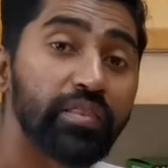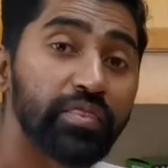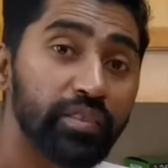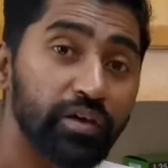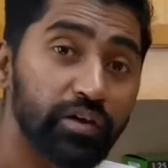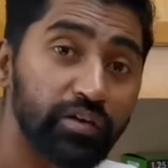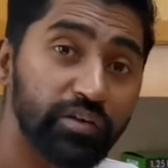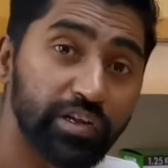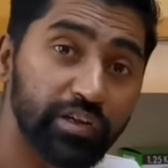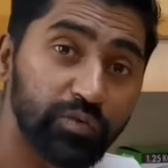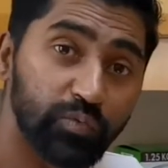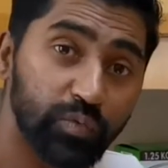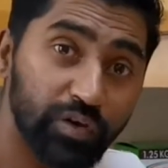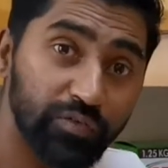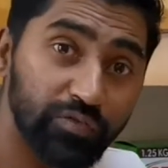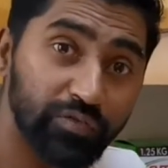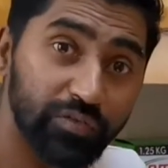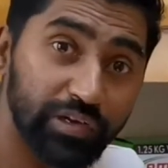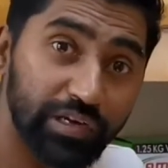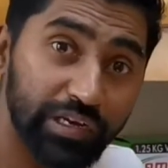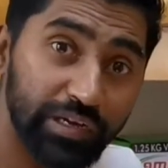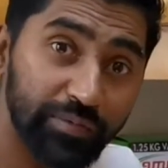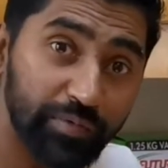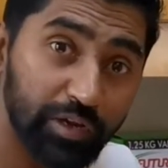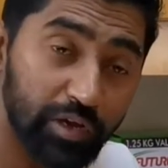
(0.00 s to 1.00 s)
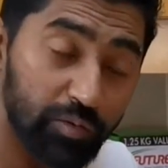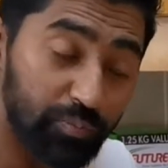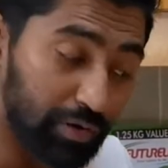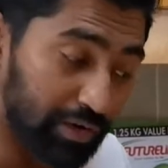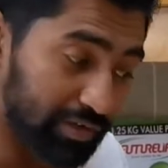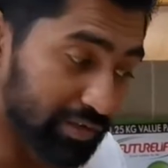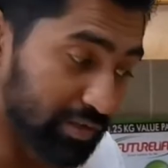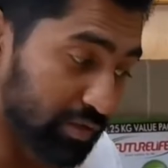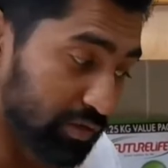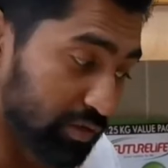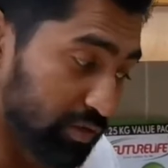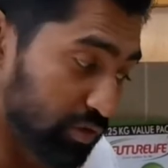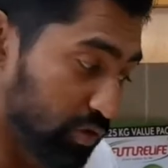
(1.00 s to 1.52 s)
Now that we have creamed our
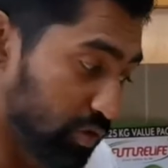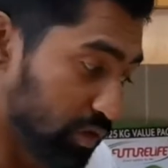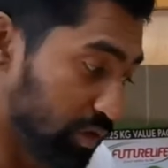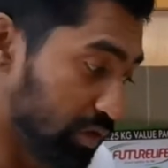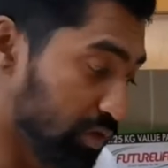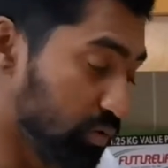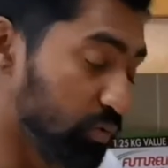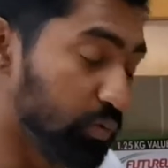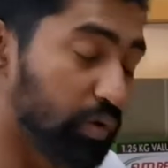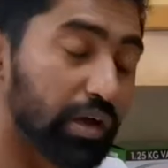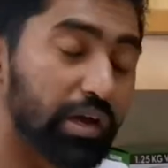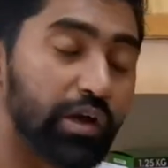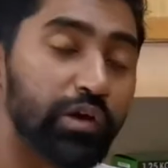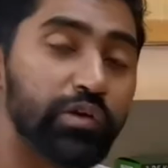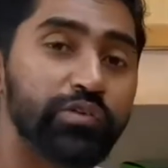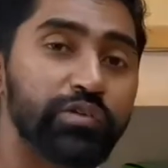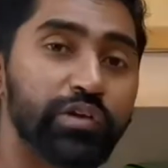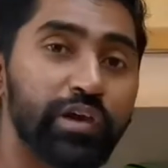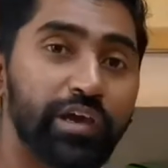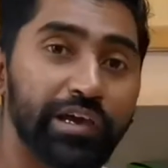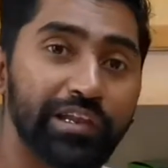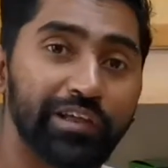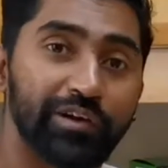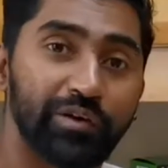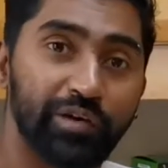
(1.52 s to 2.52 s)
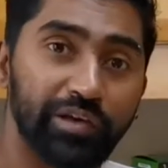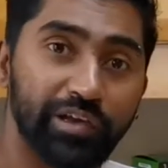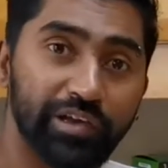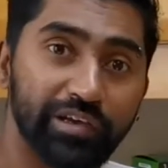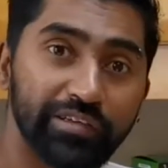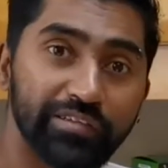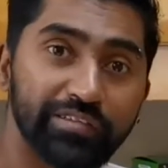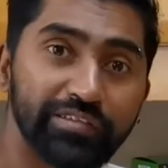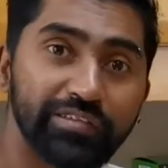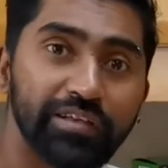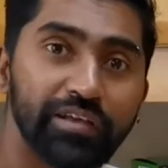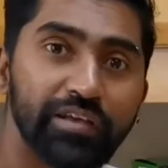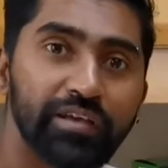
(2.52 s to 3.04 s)
butter and sugar, we are going to add our
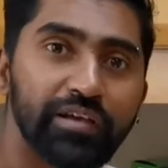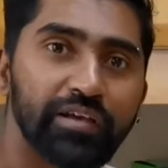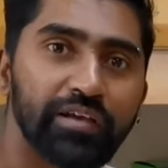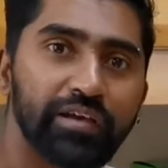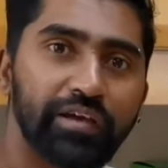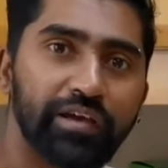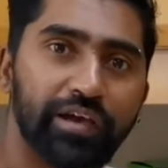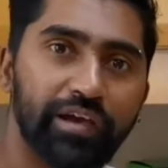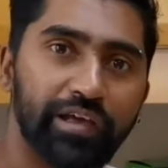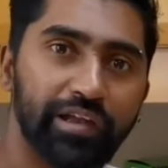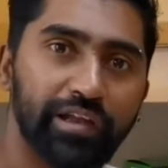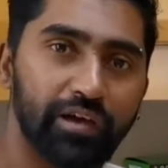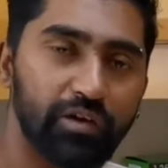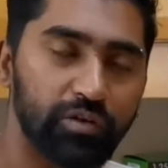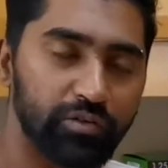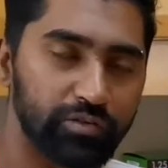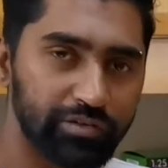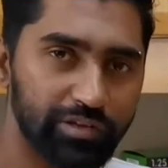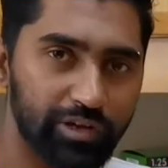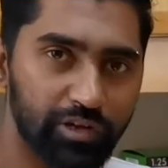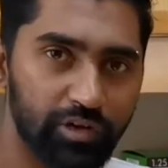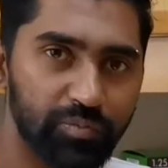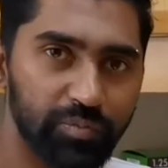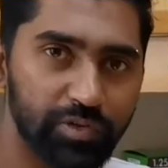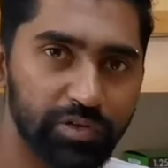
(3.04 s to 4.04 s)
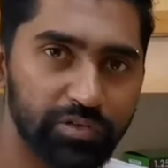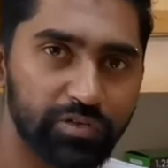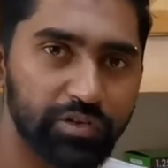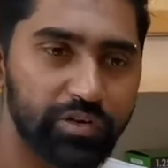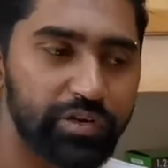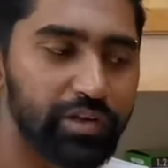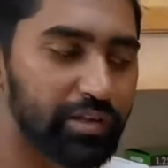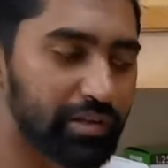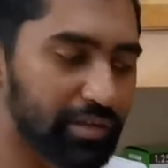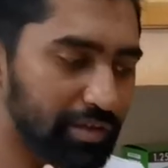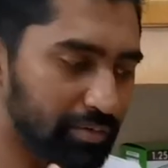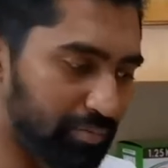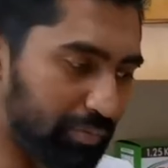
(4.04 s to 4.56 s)
eggs and our sour milk
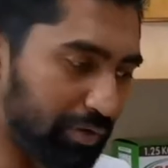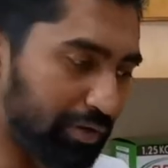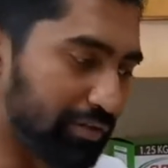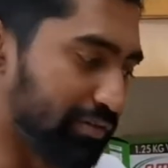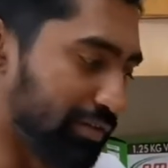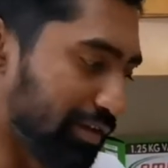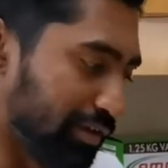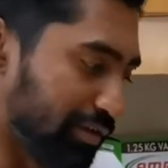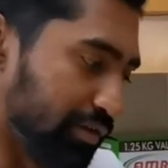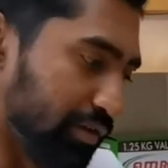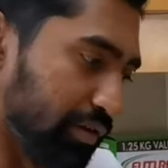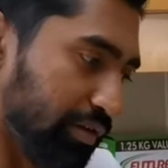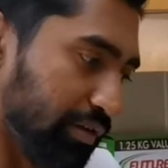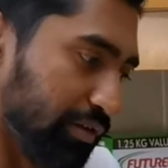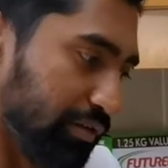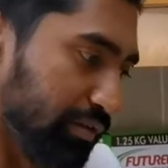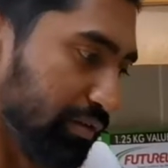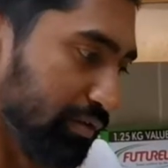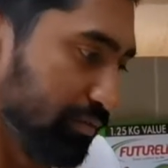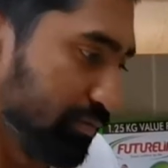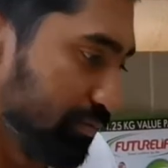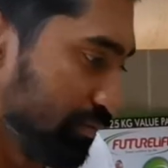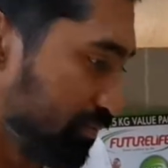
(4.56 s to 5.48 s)
together and mix that together.